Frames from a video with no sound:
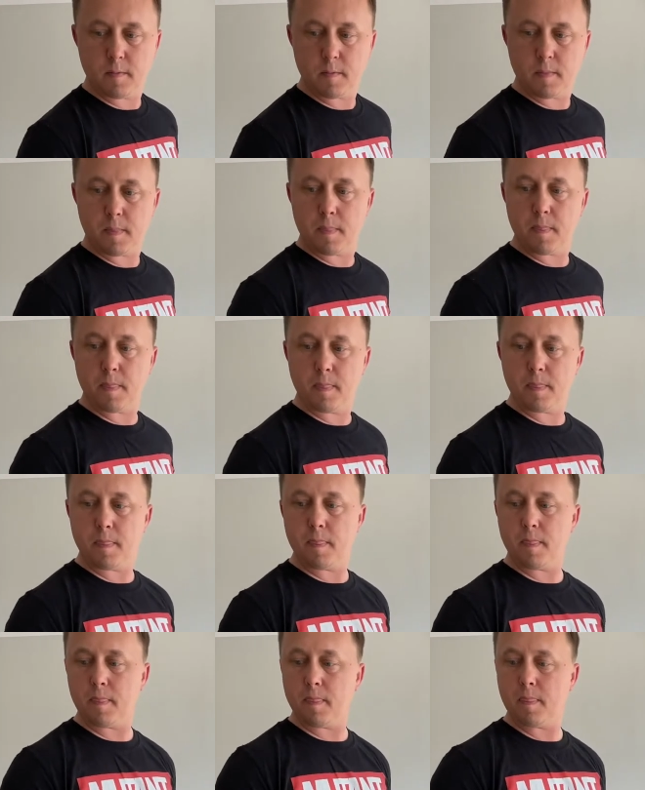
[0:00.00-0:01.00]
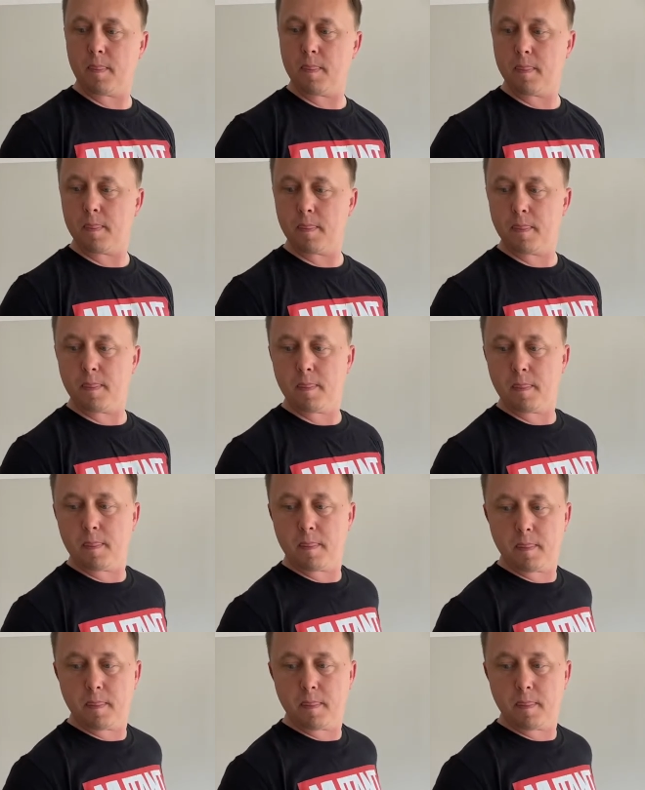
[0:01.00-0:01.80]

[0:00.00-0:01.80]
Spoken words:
(no one is talking)